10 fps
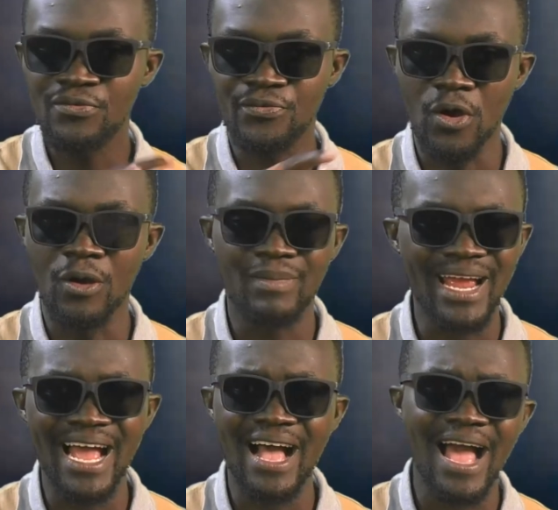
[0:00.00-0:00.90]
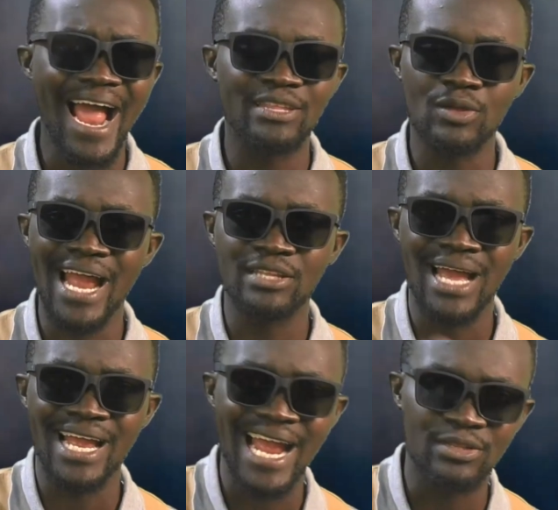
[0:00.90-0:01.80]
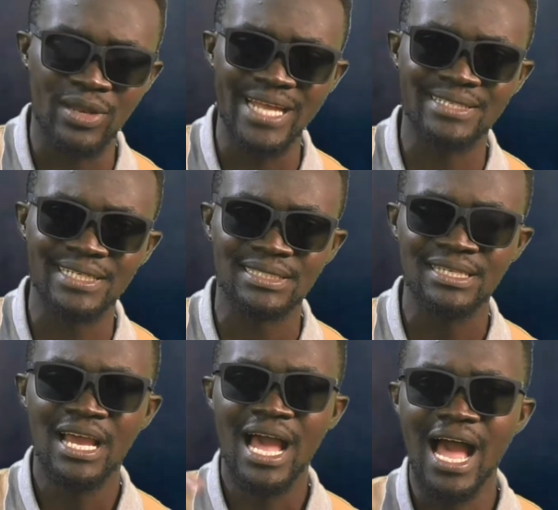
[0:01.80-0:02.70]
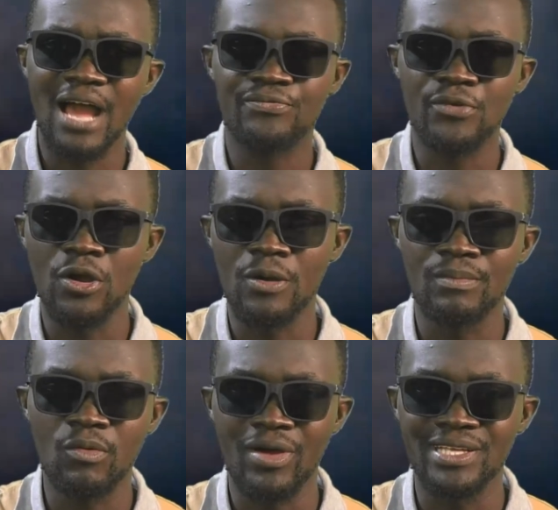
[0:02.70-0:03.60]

from idolaters, from